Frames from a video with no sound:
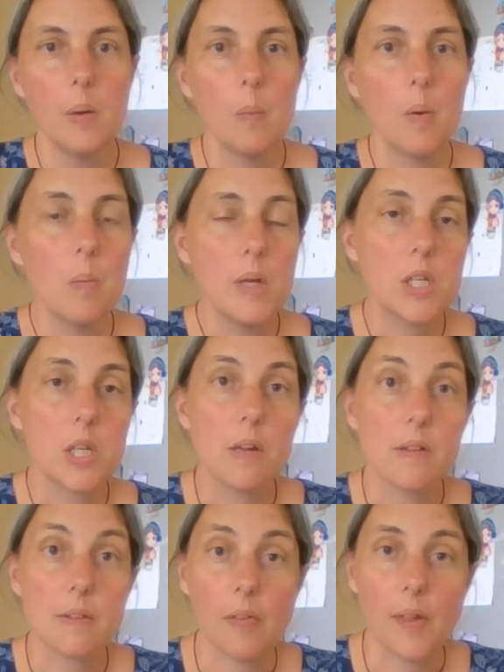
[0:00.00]
When we
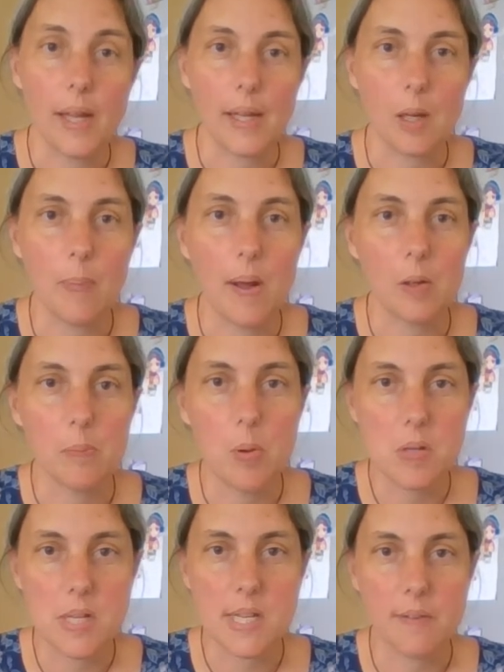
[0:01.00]
choose to think about the
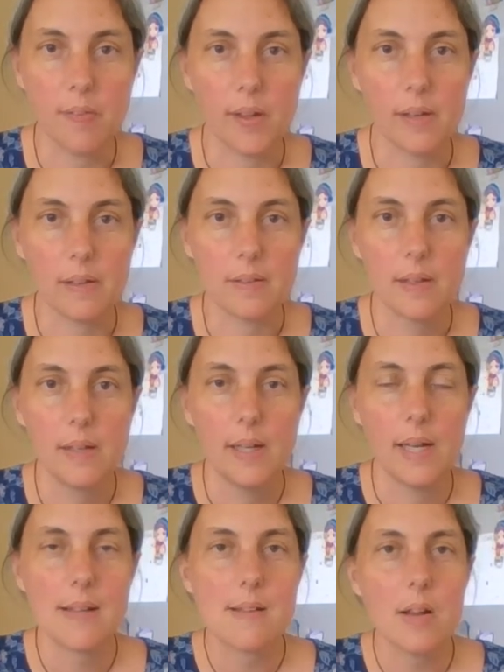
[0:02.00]
positive things,
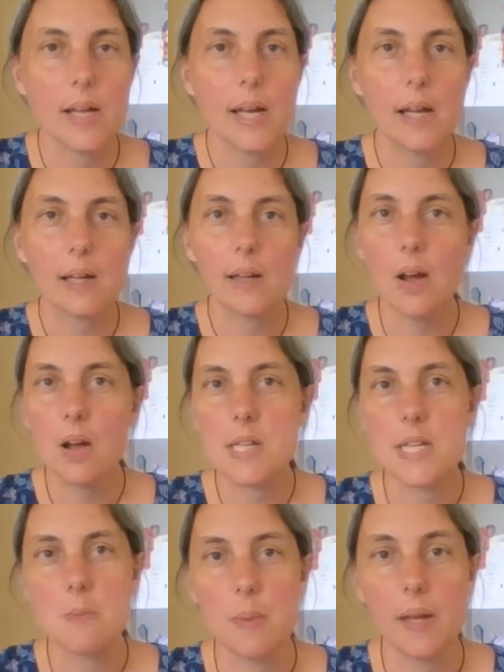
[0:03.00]
it's like our glass
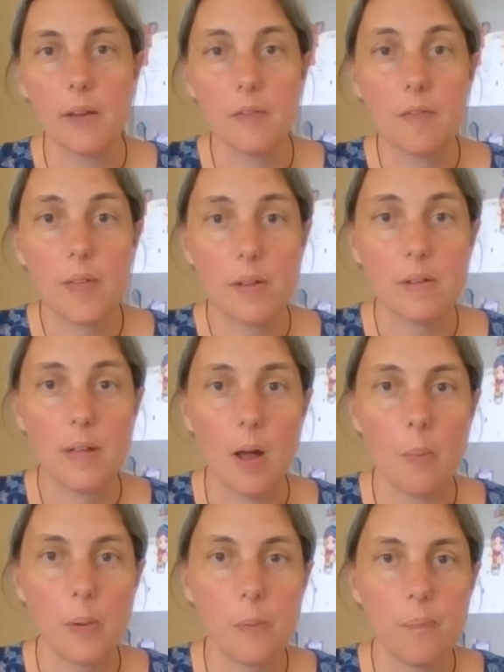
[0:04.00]
is being filled
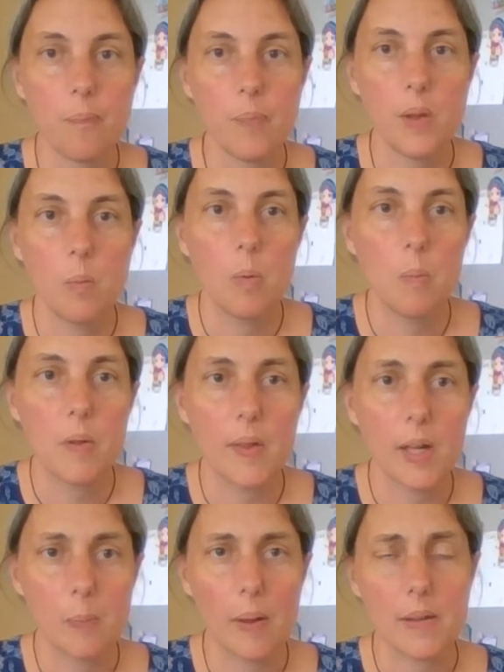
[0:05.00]
up. When we
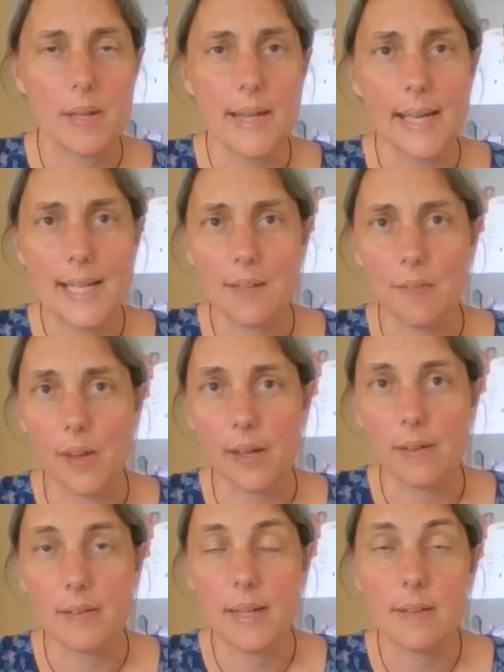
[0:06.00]
think about the negative
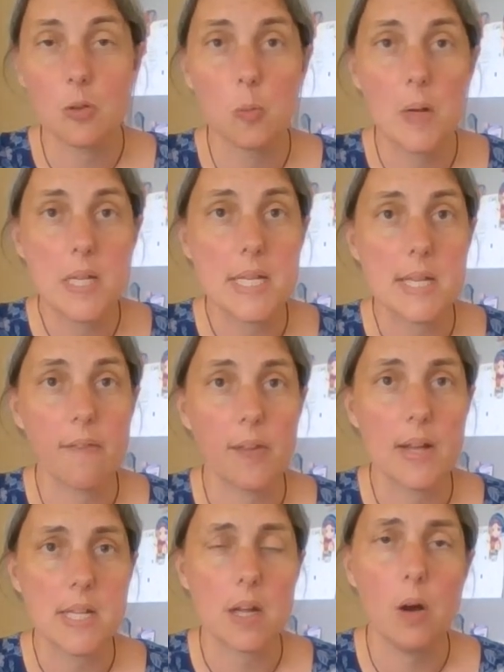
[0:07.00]
things, it's almost as if
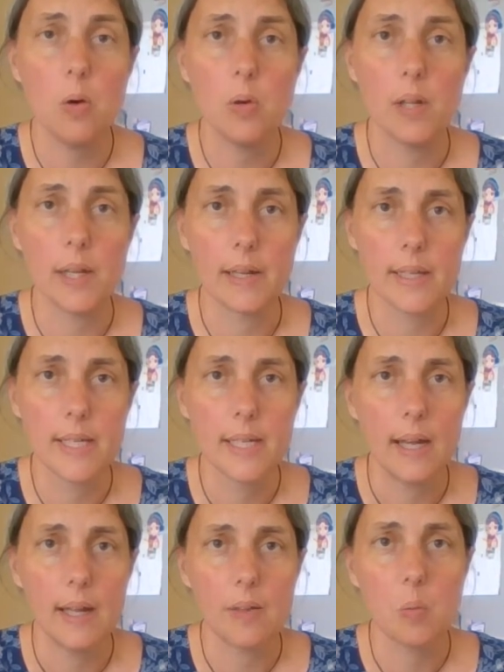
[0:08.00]
there's a hole in it
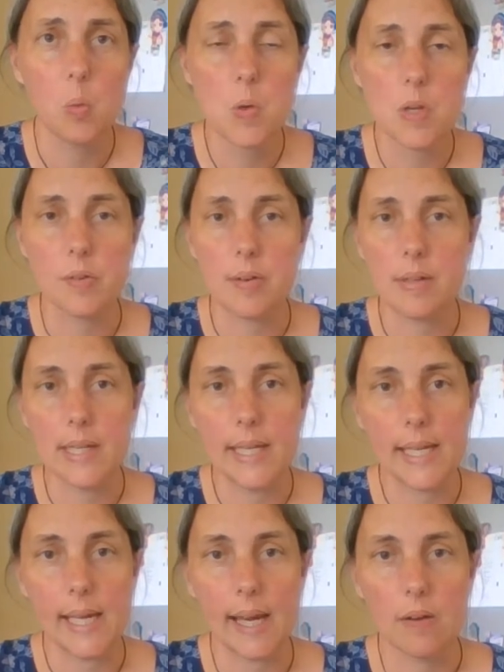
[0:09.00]
and the water is
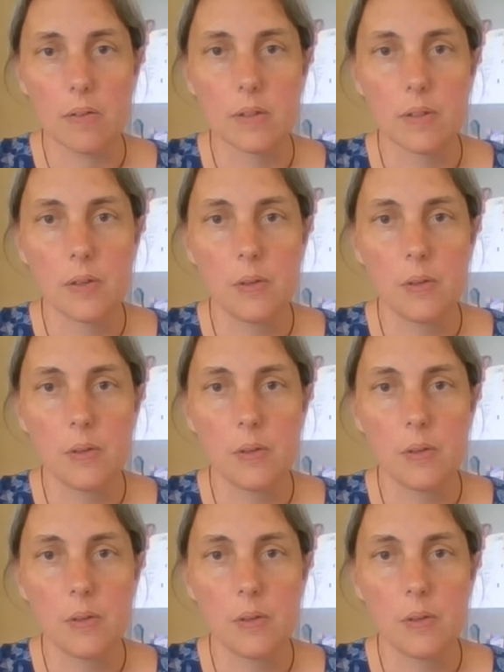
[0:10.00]
leaking out.